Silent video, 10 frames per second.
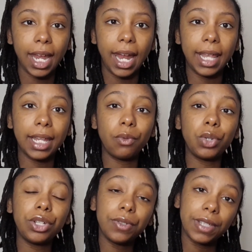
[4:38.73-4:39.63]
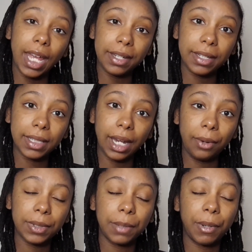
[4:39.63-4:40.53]
and then we used that
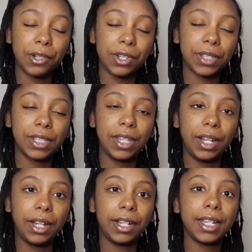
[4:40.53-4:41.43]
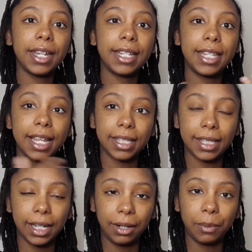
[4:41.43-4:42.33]
discount to purchase the
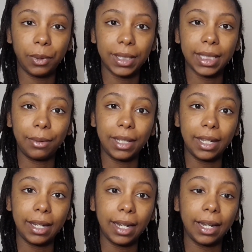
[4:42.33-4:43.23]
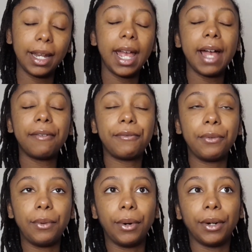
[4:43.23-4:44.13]
necessary points that we needed
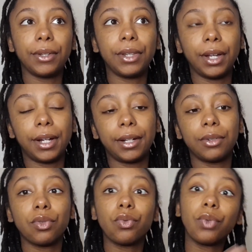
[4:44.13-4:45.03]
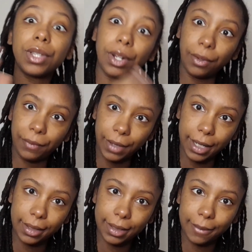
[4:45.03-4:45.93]
for the return
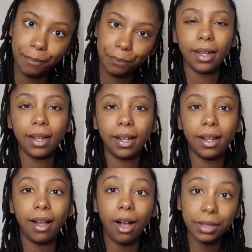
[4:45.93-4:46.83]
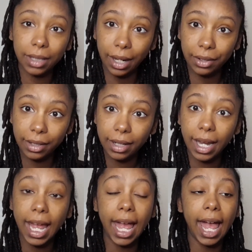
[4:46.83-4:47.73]
flights. Altogether,
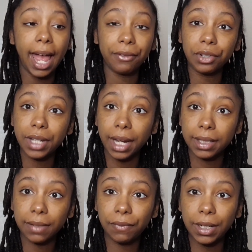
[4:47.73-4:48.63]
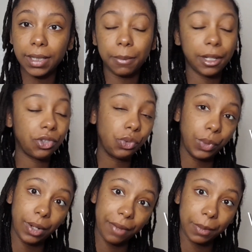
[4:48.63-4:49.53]
after taxes and fees, because you
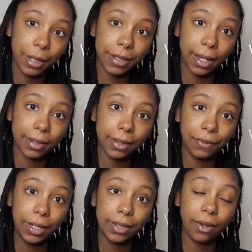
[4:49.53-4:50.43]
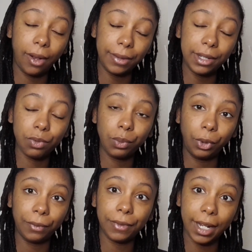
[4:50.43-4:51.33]
will have to pay taxes and fees on these
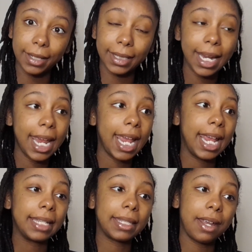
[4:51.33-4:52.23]
reward flights, it's